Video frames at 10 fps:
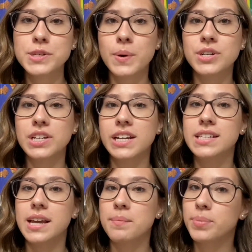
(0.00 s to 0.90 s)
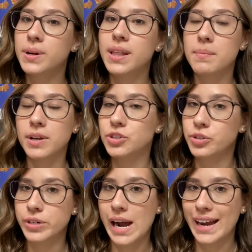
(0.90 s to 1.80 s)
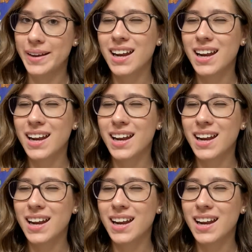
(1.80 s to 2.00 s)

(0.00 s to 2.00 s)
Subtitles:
question is a book that made you cry.